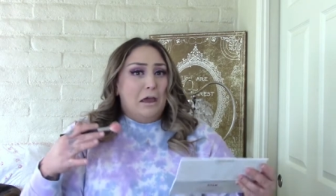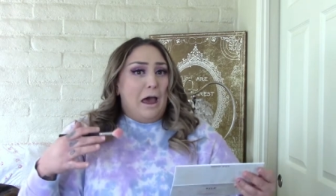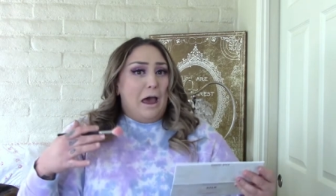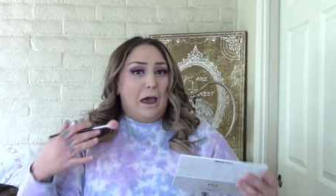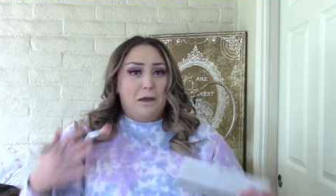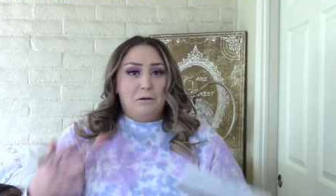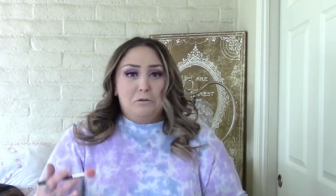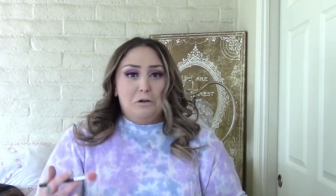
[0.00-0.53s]

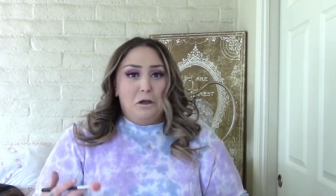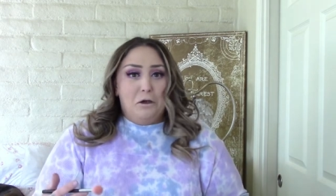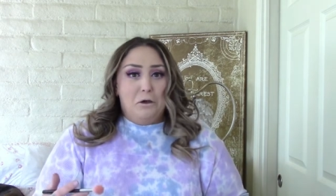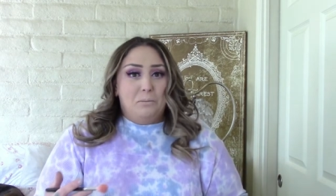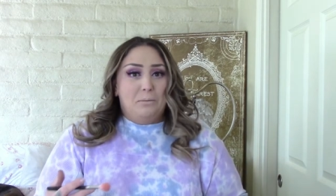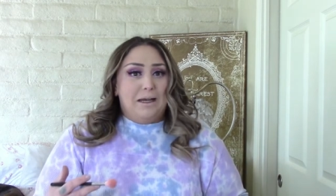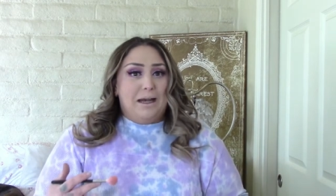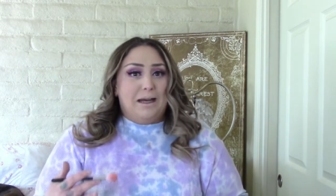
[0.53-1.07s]
I don't know,
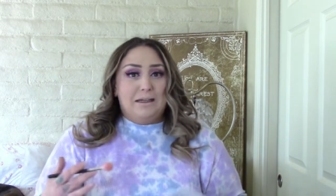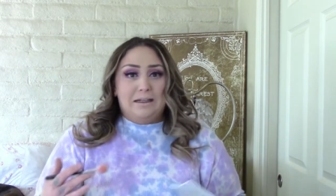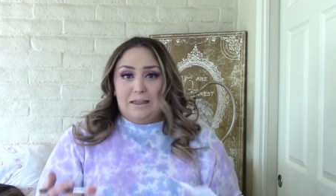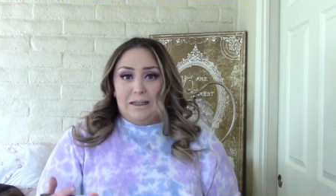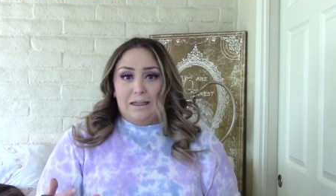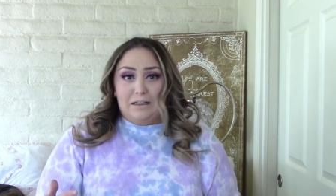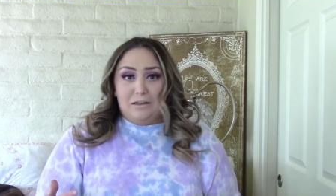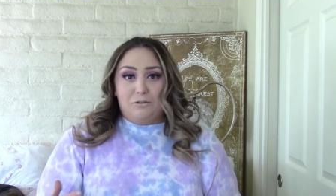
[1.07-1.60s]
but I didn't
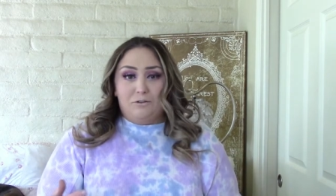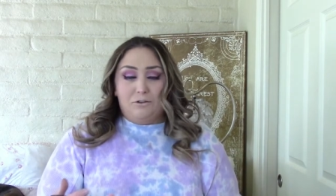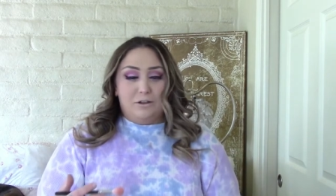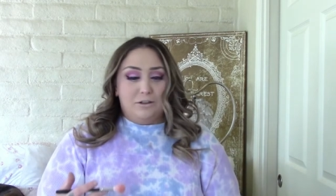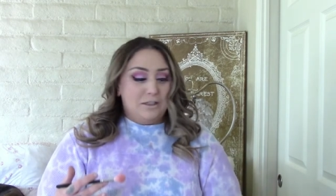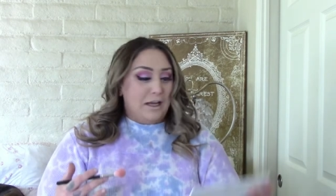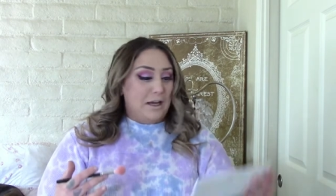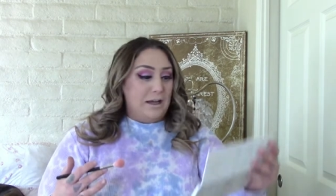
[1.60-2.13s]
like this
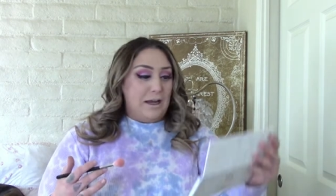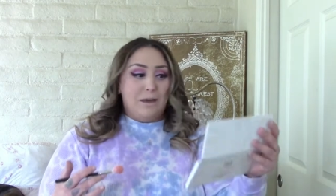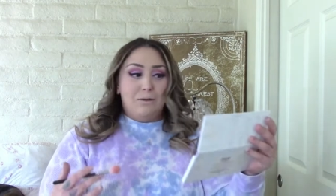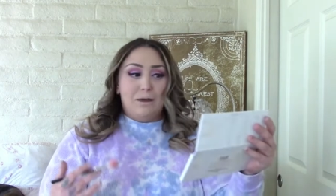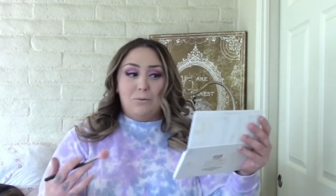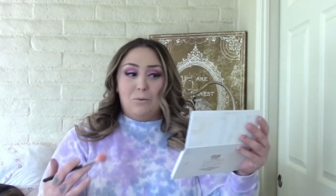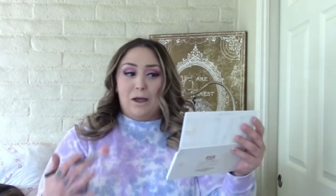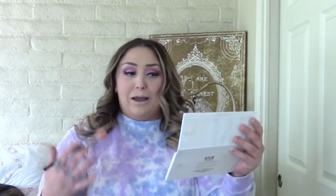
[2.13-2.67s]
first, and now
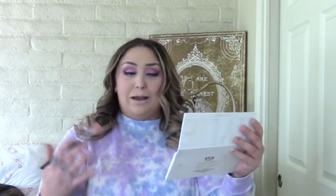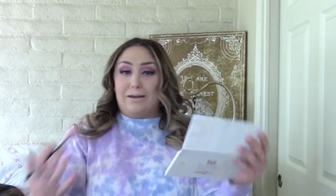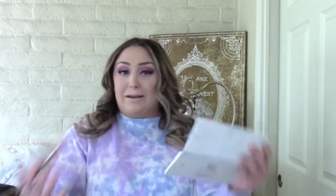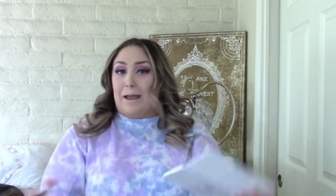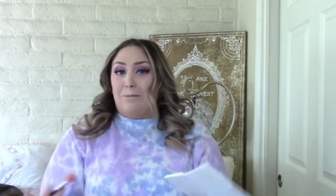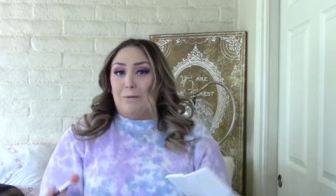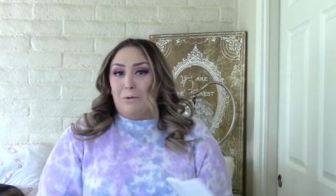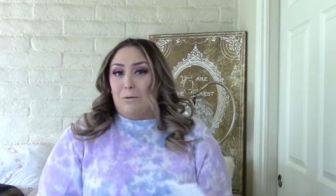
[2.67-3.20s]
I
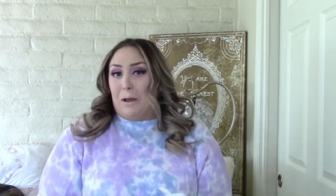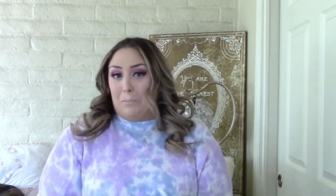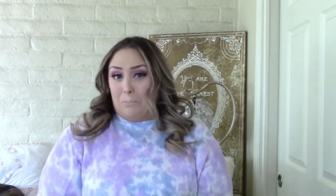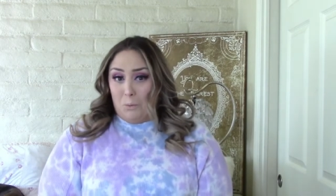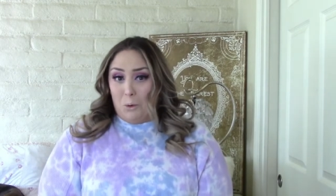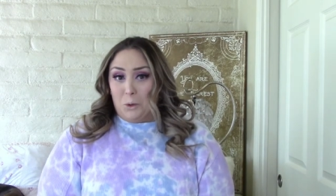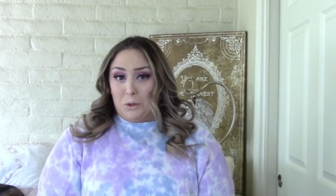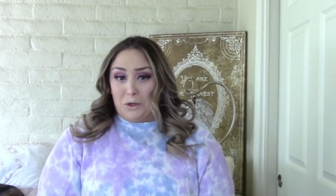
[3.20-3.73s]
want
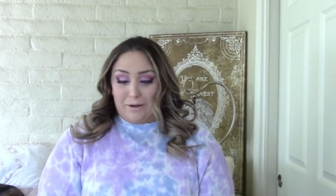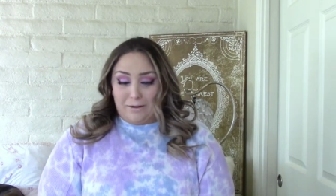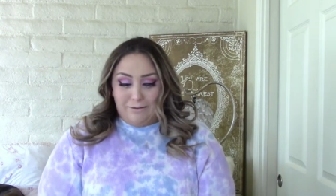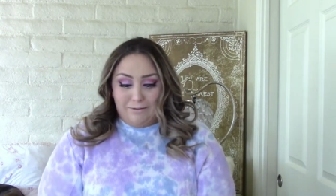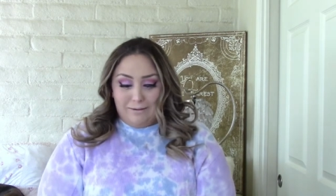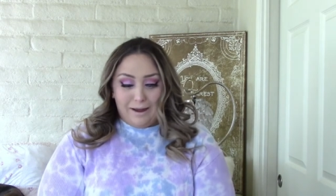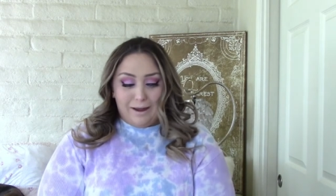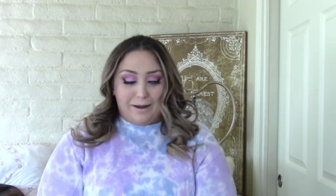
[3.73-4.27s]
more.
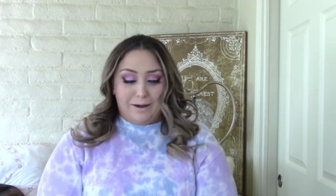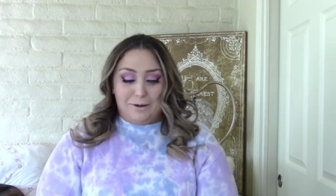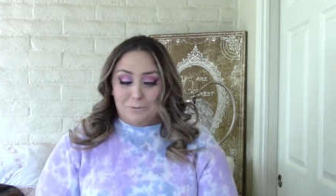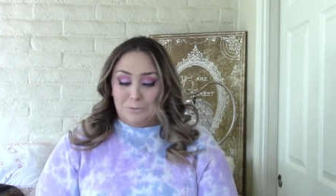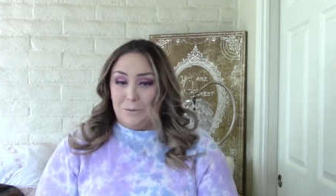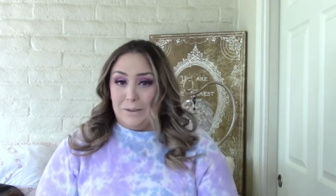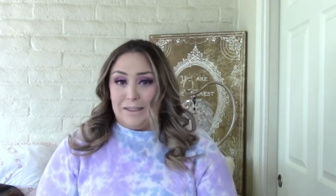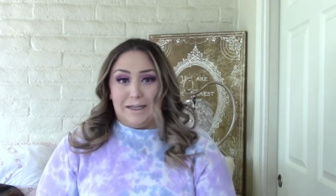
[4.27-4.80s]
I
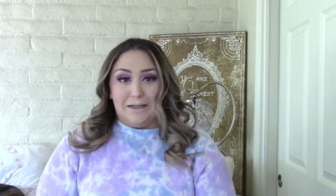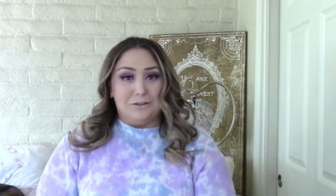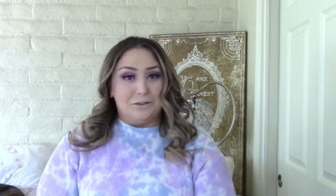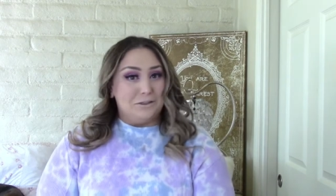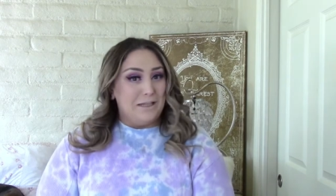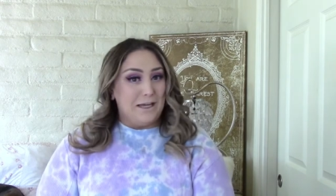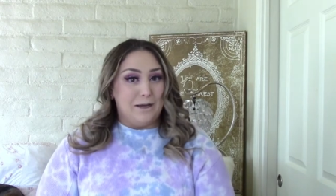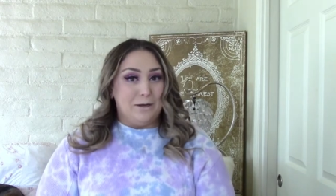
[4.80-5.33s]
don't really
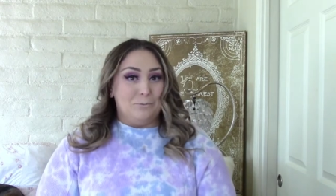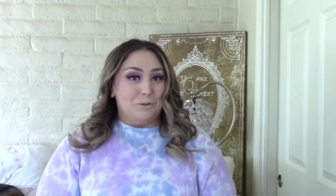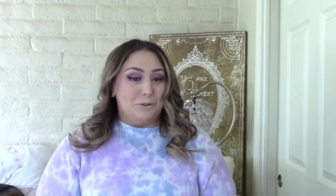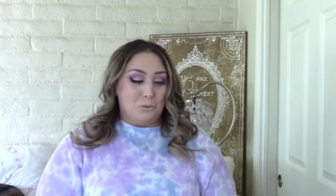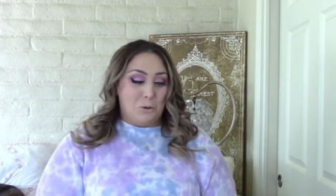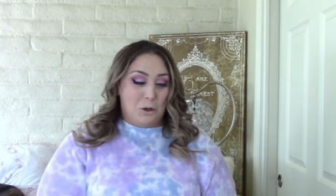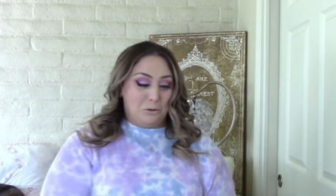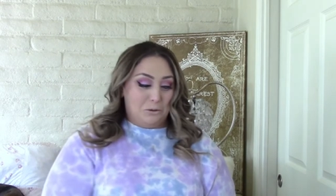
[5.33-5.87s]
understand what's
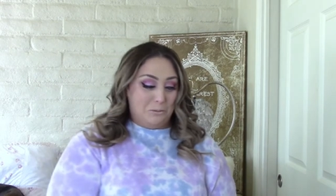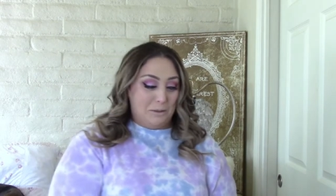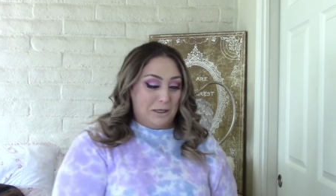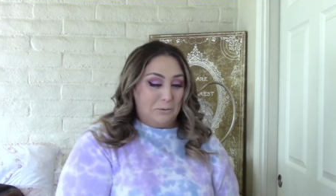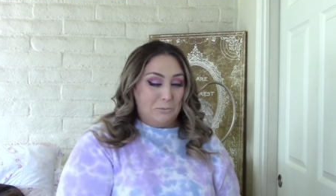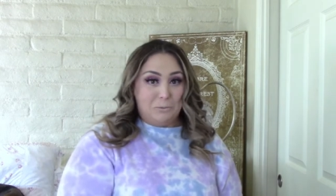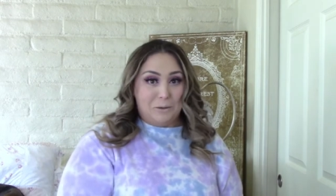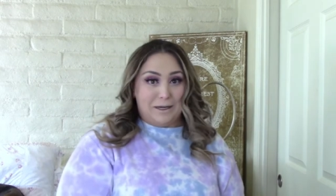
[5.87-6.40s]
wrong with me
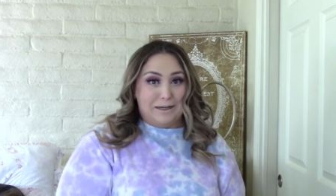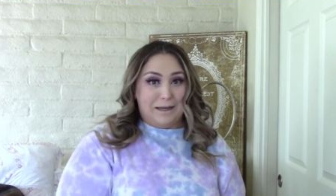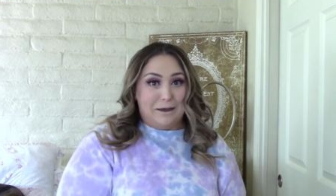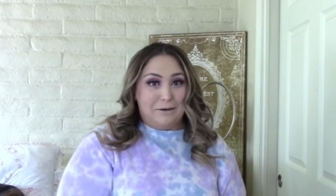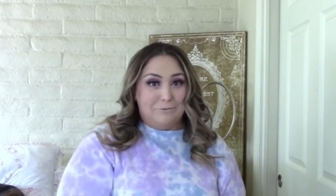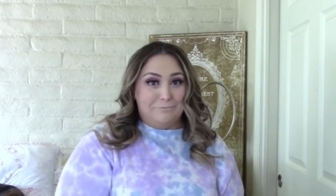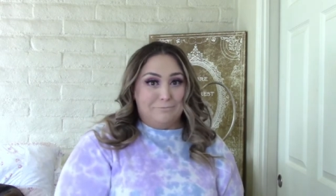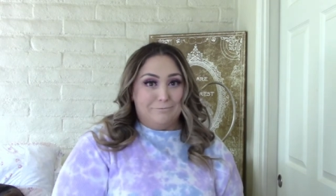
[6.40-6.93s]
right
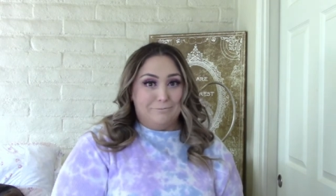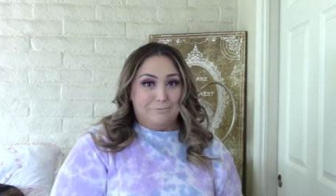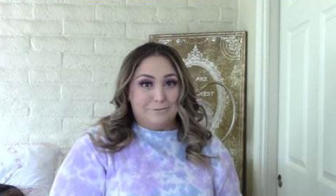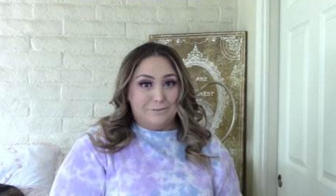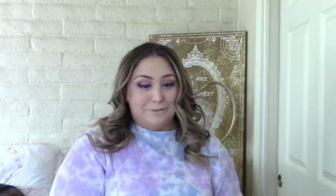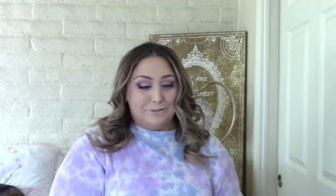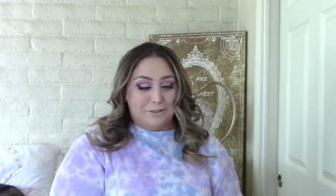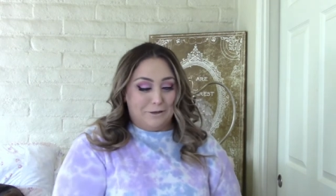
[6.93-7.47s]
now.
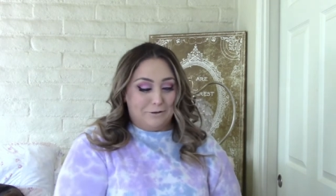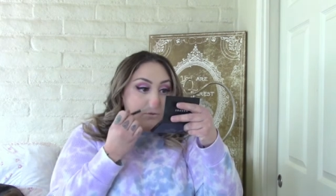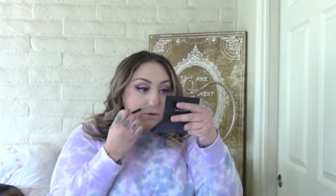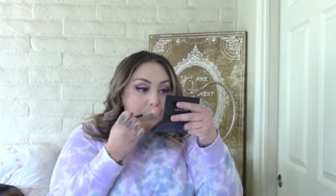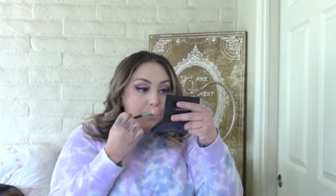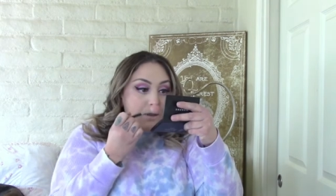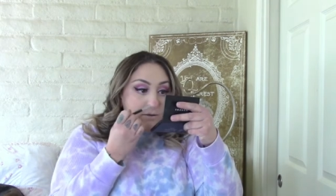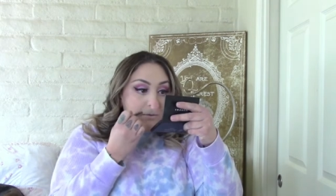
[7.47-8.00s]
So
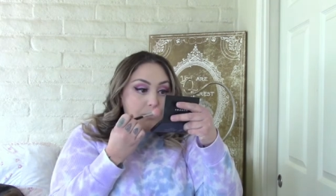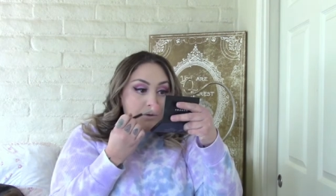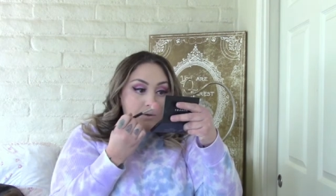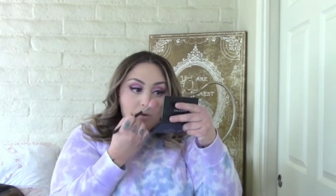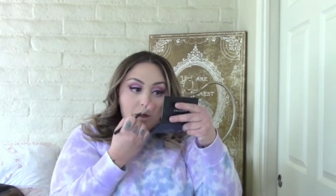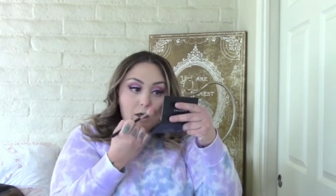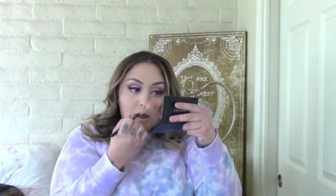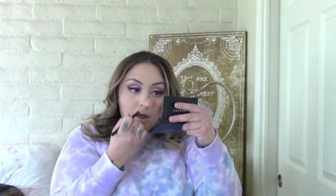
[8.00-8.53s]
we've
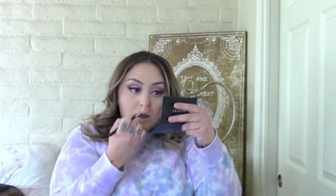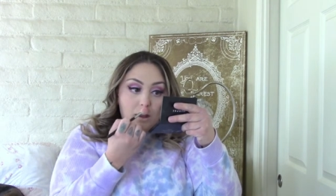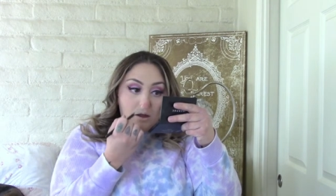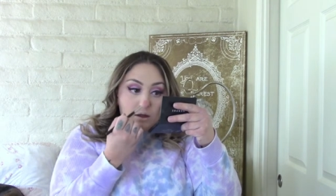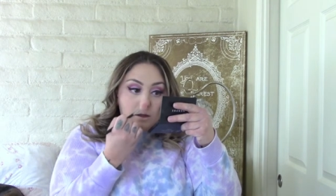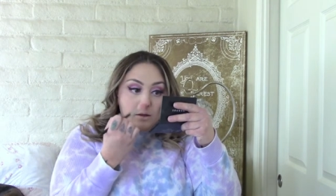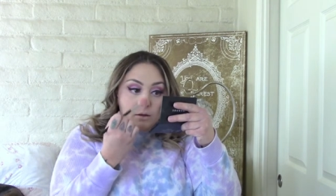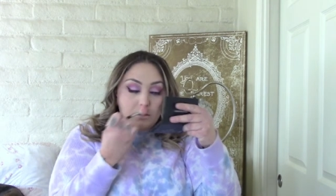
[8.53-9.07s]

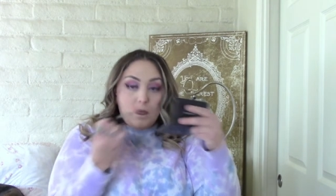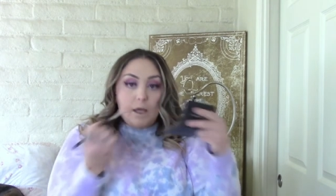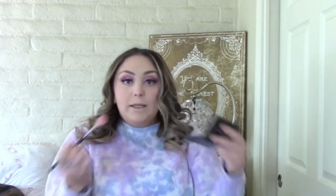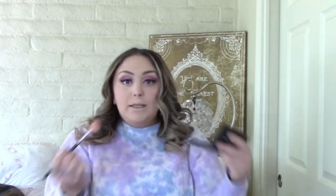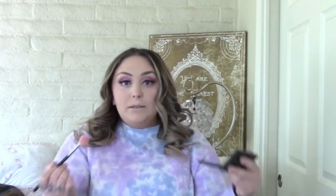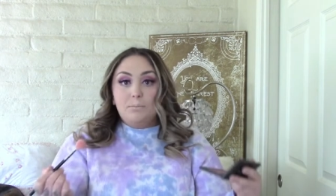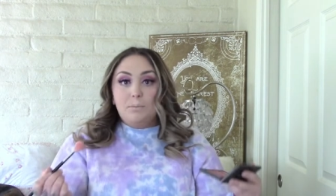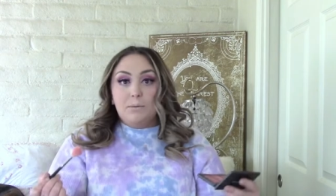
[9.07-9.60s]
all, at
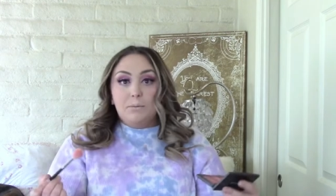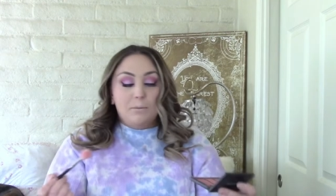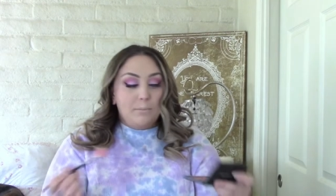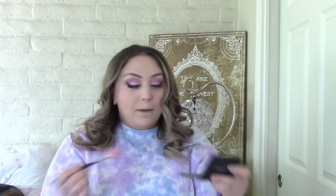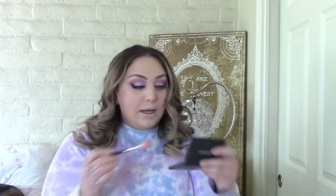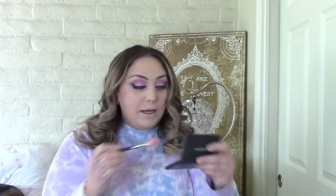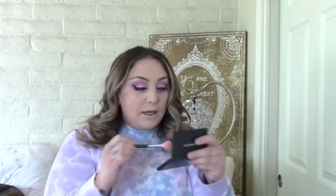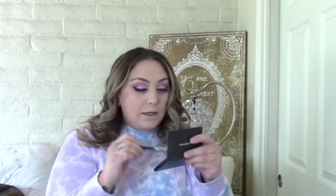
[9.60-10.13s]
least people
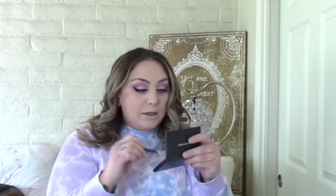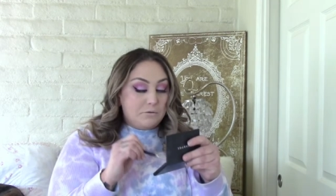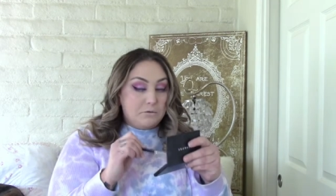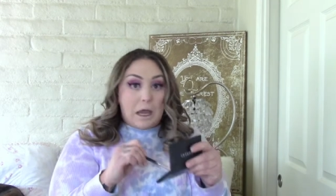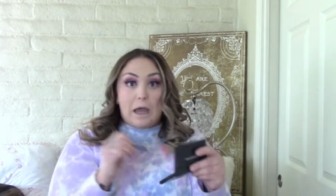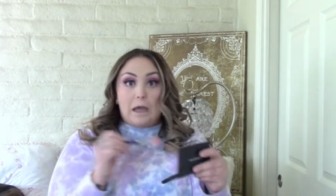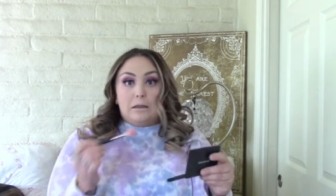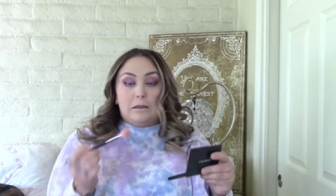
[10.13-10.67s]
my age,
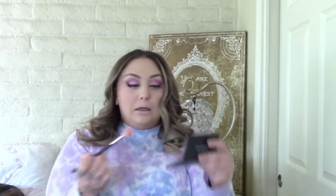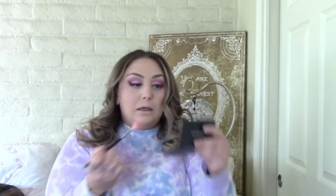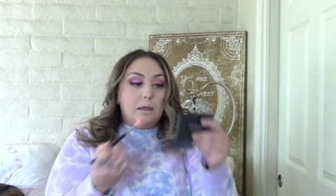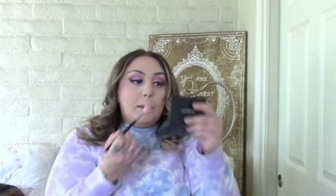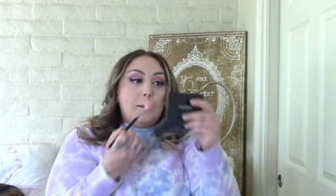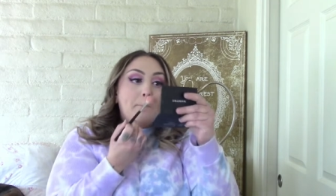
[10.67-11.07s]
I think,